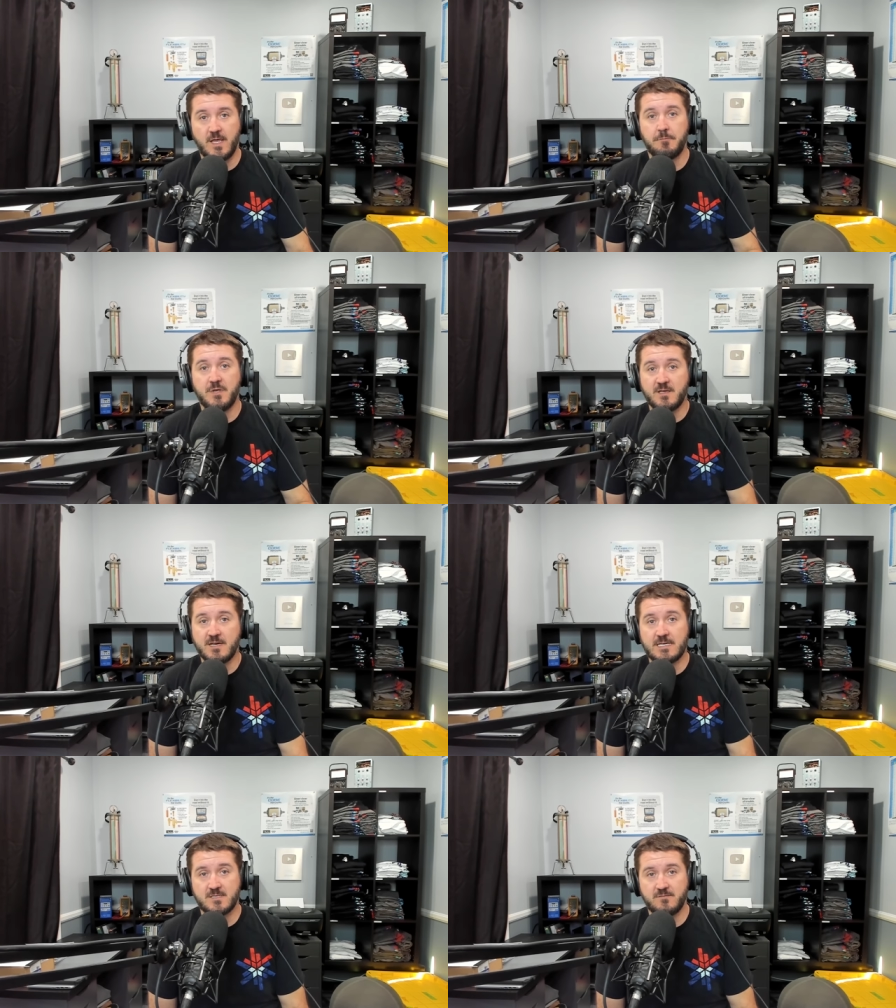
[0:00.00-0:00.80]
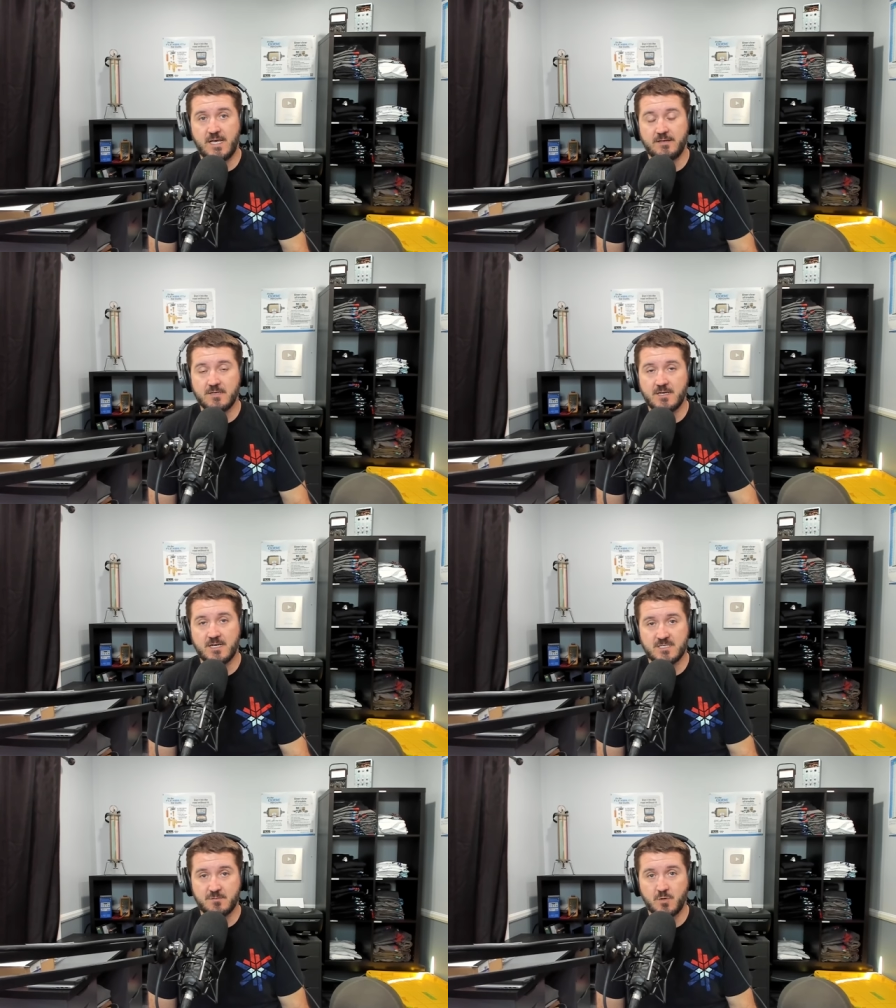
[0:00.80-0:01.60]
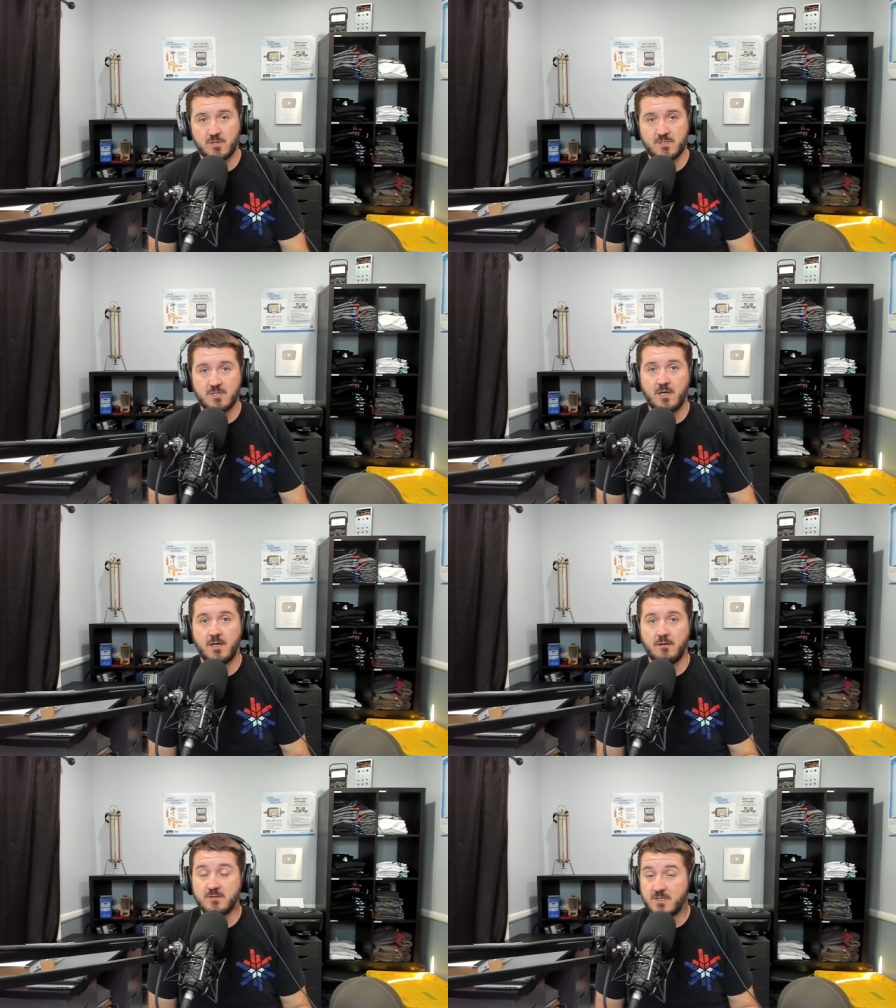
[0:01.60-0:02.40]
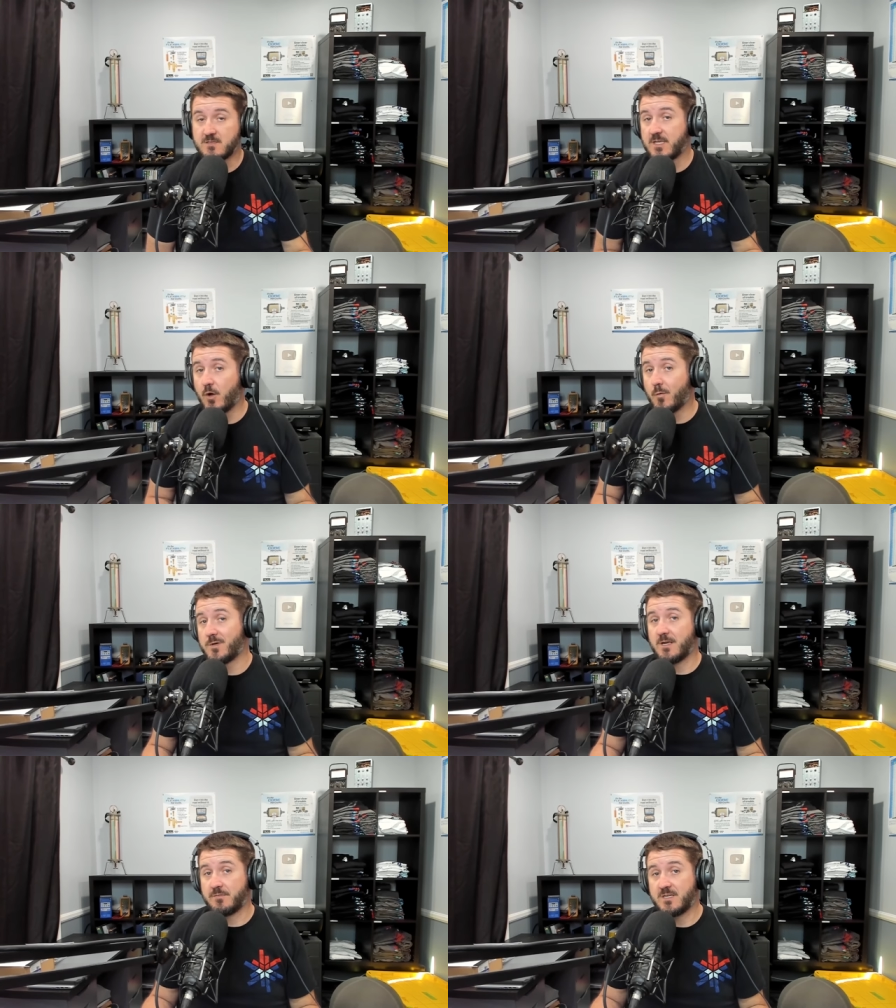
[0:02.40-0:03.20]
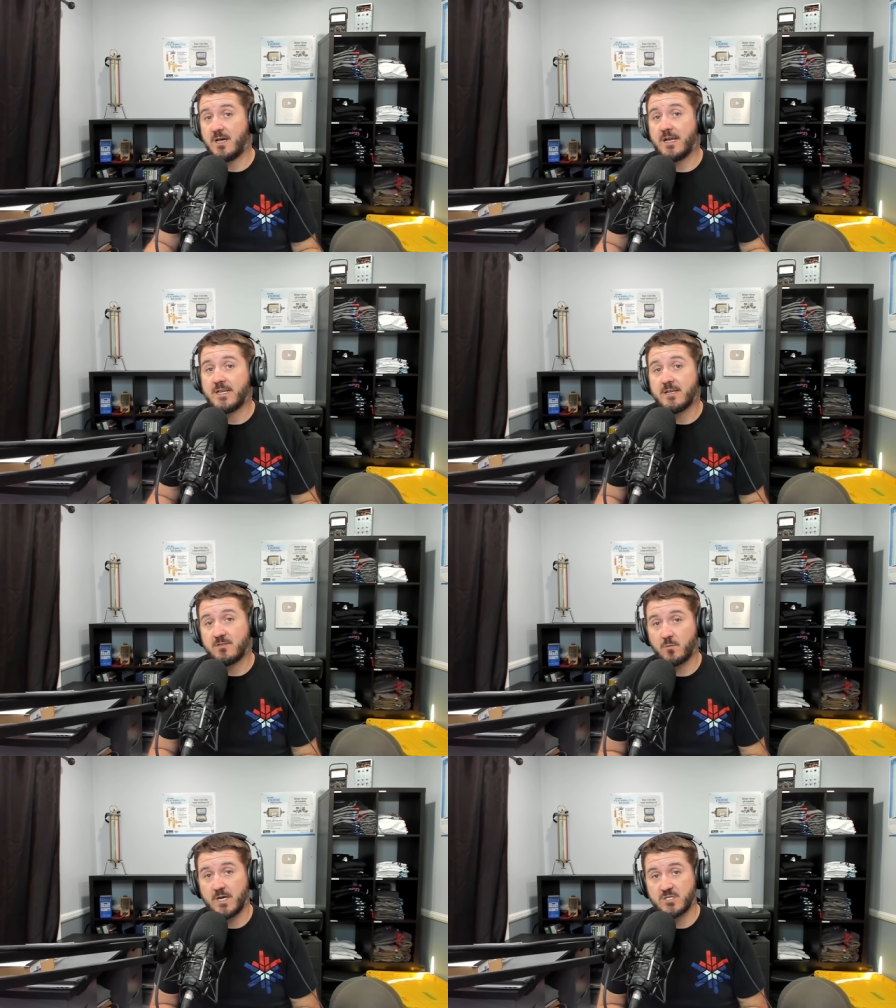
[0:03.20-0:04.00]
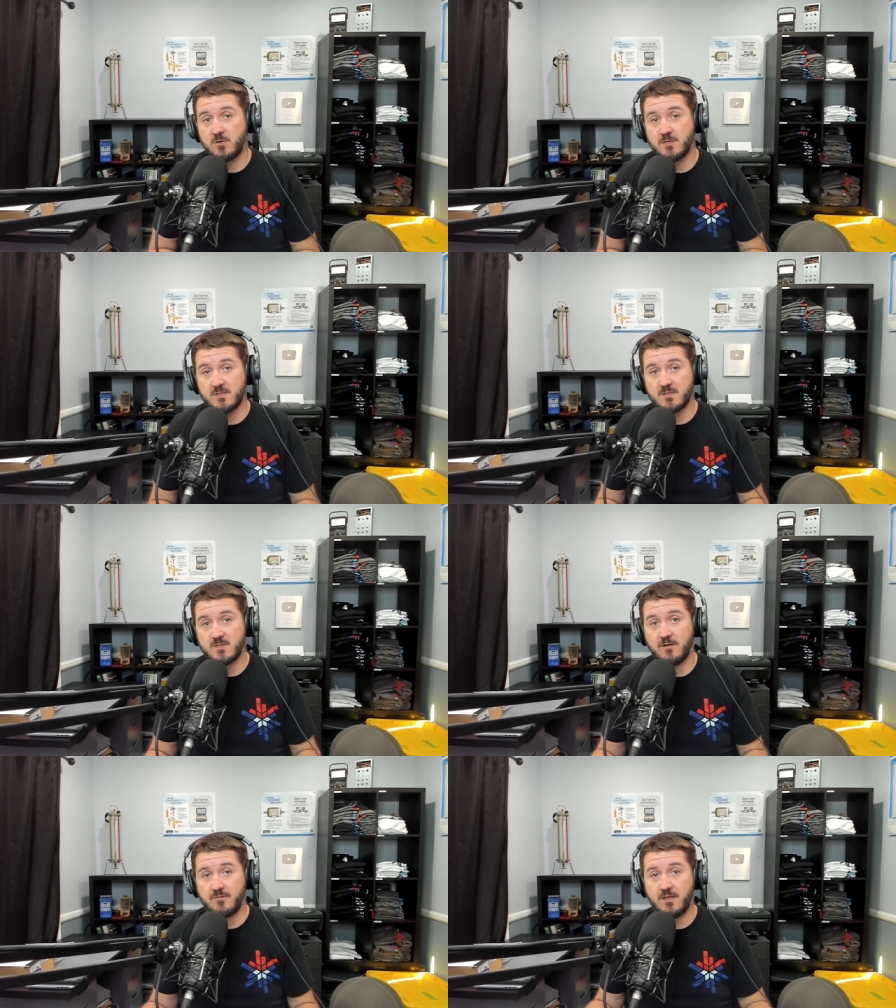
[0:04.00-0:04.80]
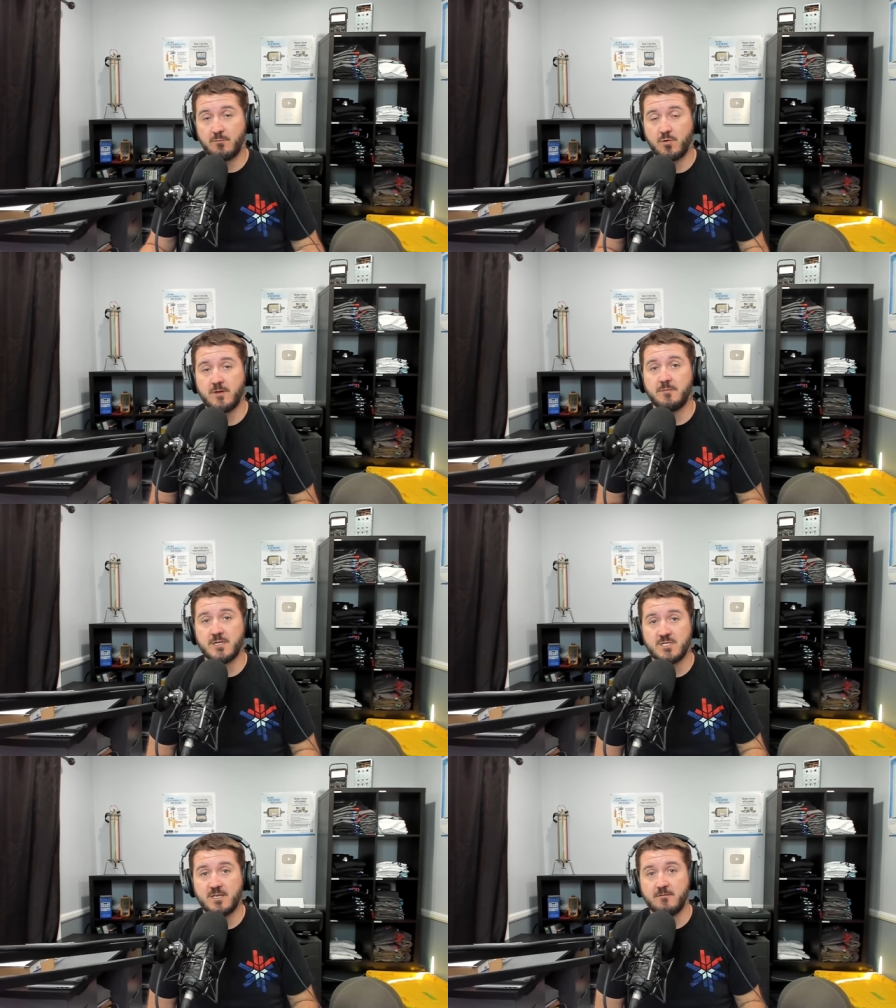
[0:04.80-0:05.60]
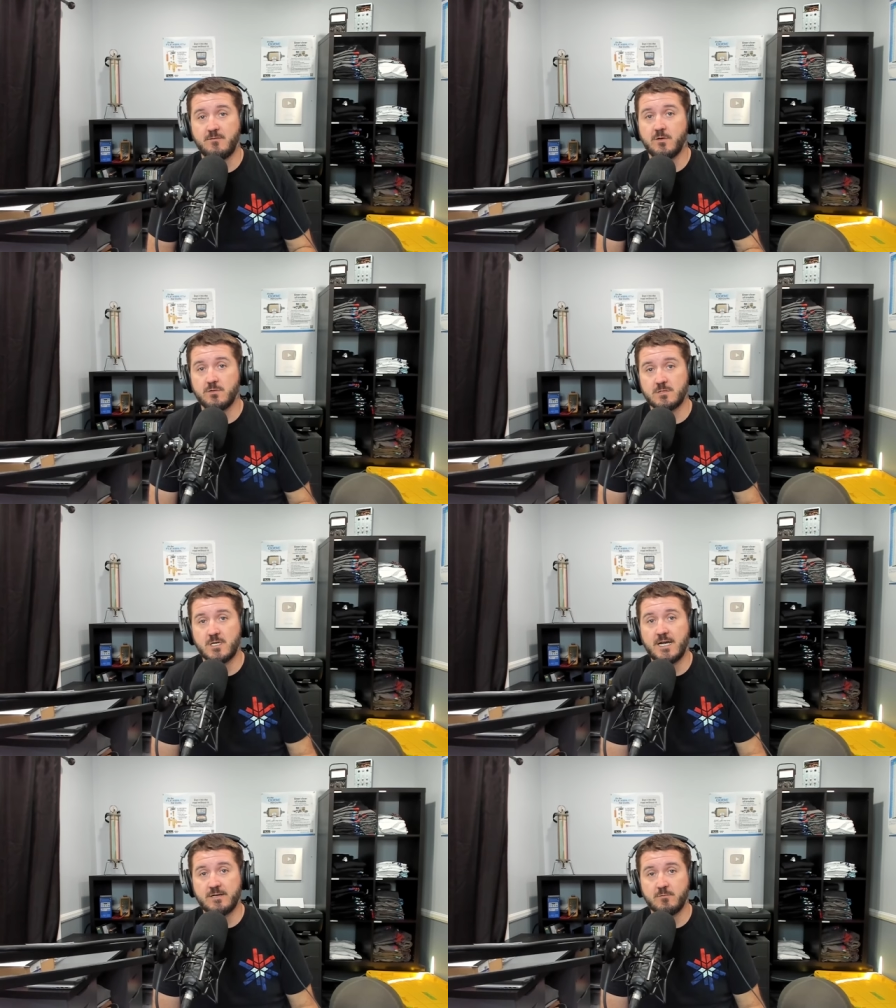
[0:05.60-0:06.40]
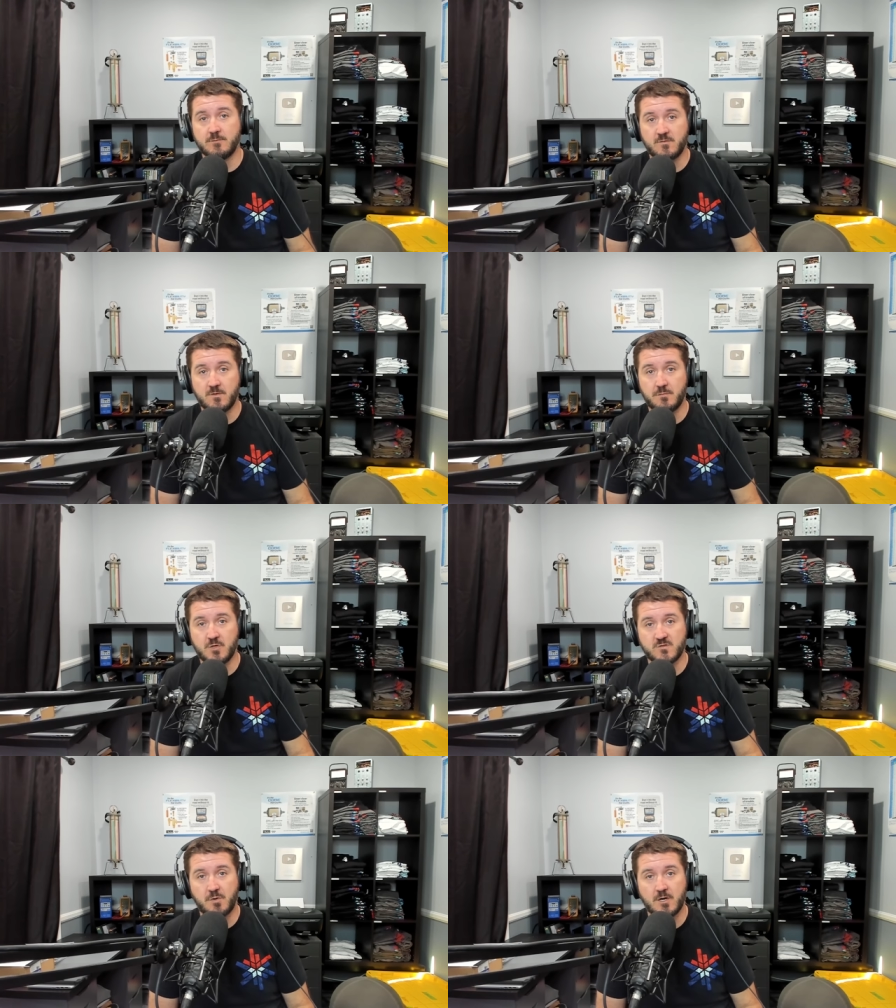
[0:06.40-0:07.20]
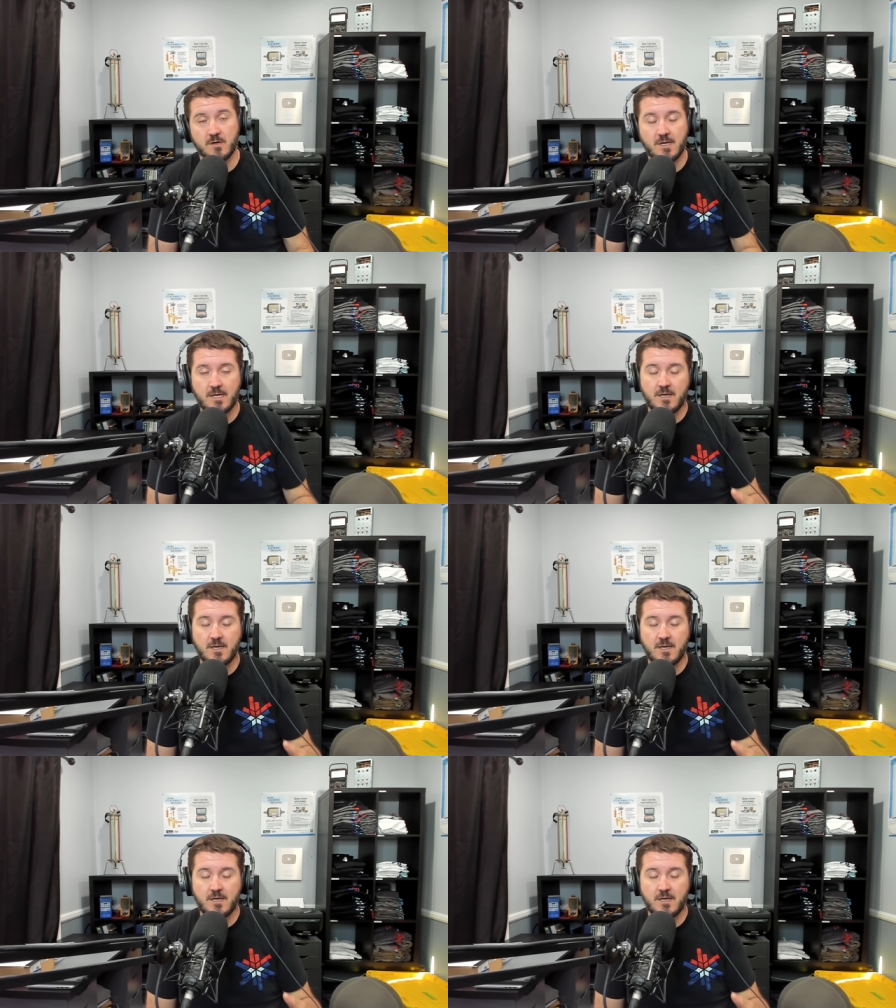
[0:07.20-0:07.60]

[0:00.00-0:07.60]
And because of that, the customers, uh, since they opened up the dining and the restaurants and stuff, and they pretty much can fill their dining rooms for the most part,